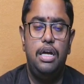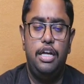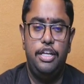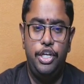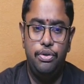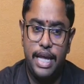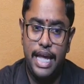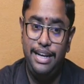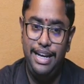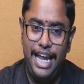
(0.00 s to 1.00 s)
you
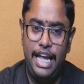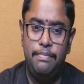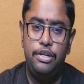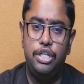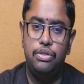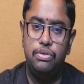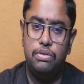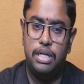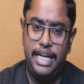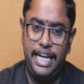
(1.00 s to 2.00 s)
can able to
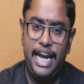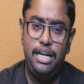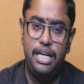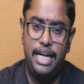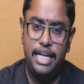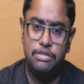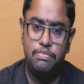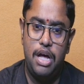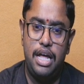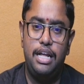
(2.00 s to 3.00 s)
create a
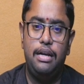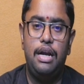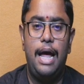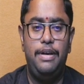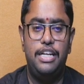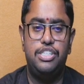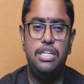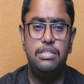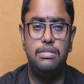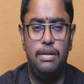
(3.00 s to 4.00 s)
smaller
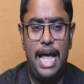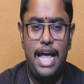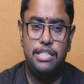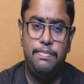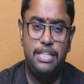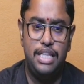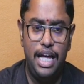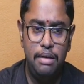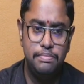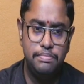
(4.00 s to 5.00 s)
updations as per the
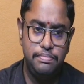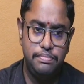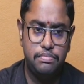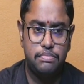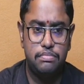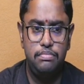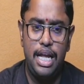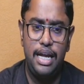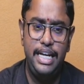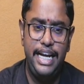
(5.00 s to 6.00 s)

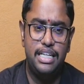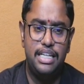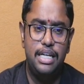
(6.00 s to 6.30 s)
need.